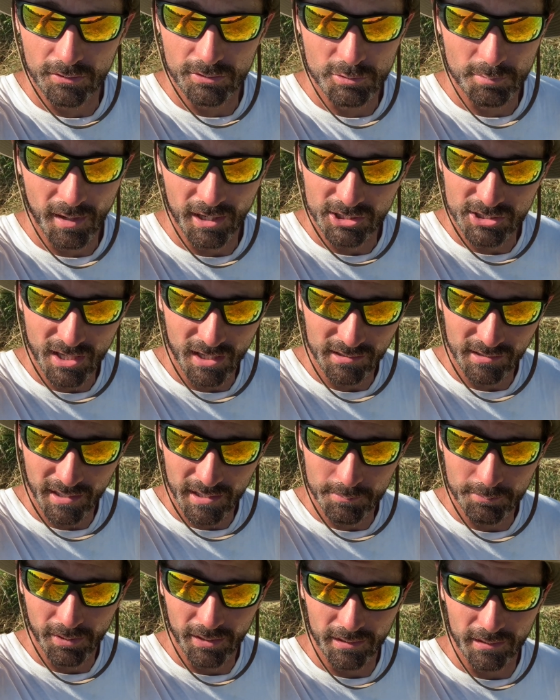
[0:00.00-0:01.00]
smash that
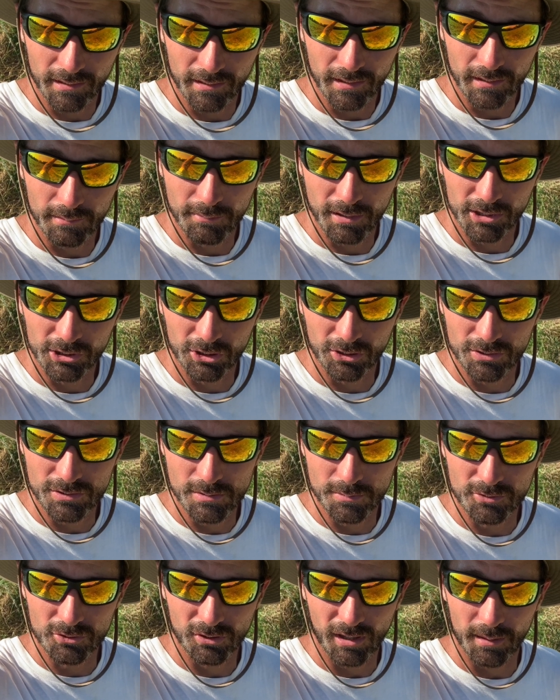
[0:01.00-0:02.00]
like button and make sure to
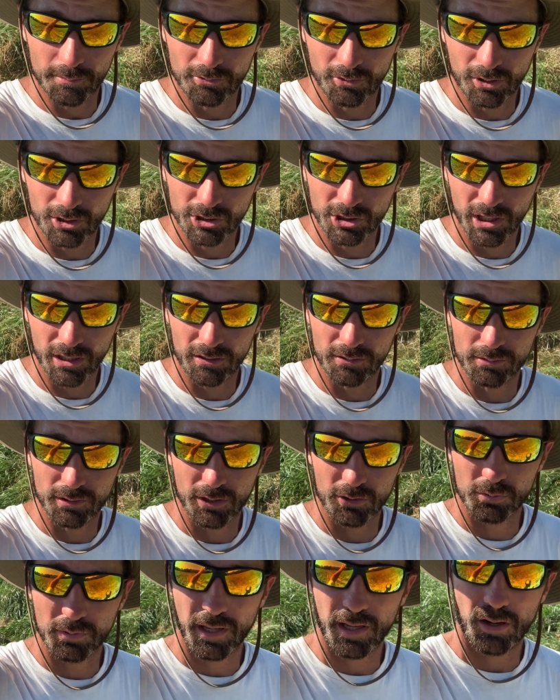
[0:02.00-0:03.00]
subscribe to our channel
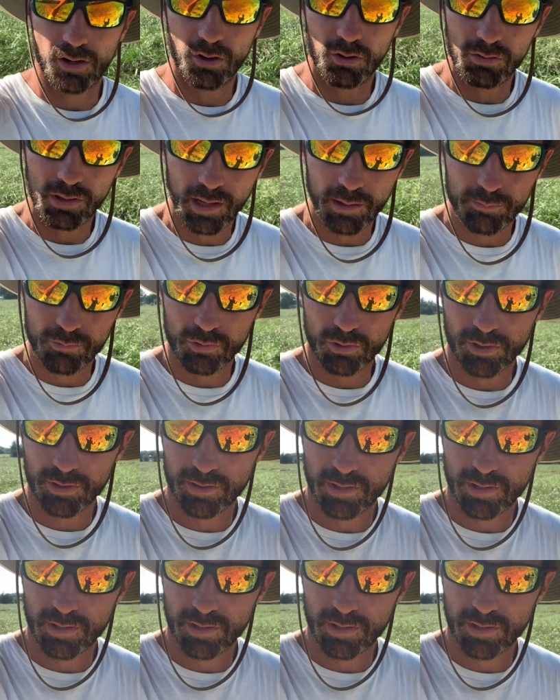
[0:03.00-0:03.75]
because we got a whole lot more of